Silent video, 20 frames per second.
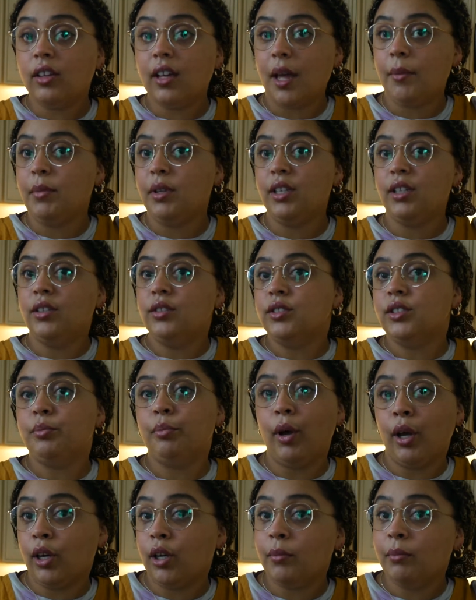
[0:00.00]
I'm gonna use
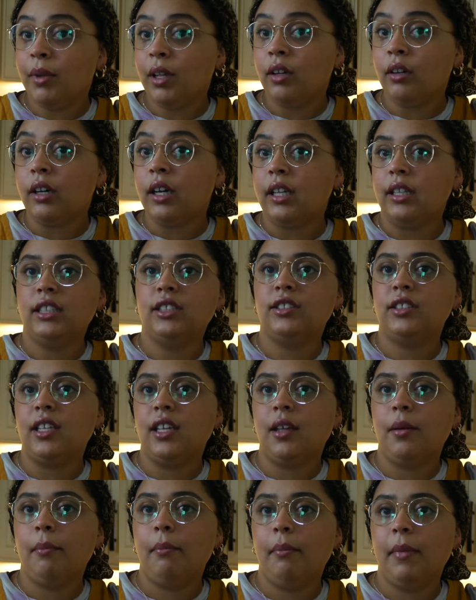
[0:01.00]
buttermilk. I just think
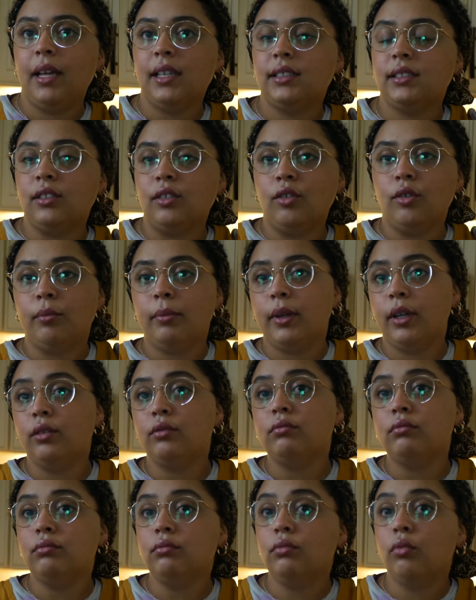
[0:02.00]
it makes it a little bit
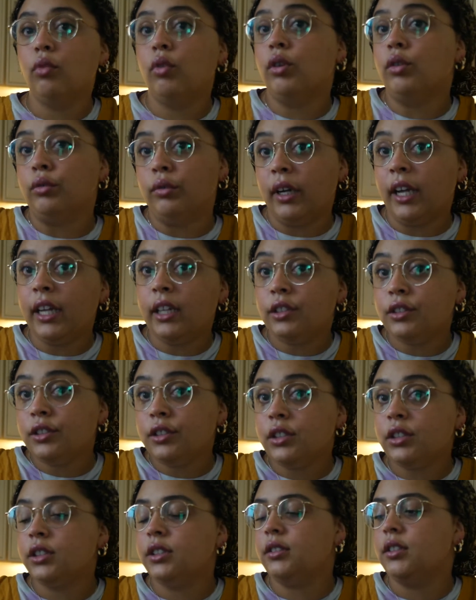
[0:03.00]
more
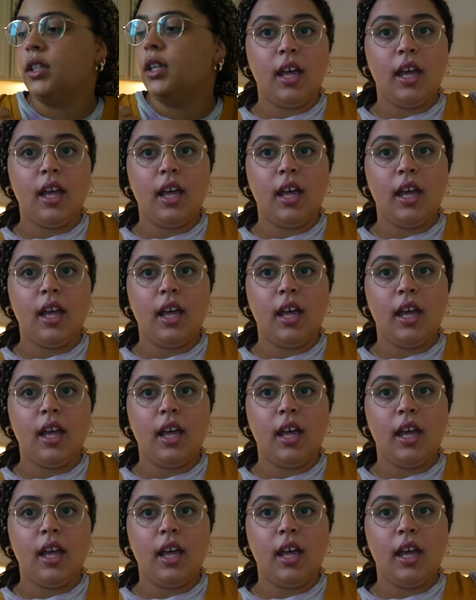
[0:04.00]
rich.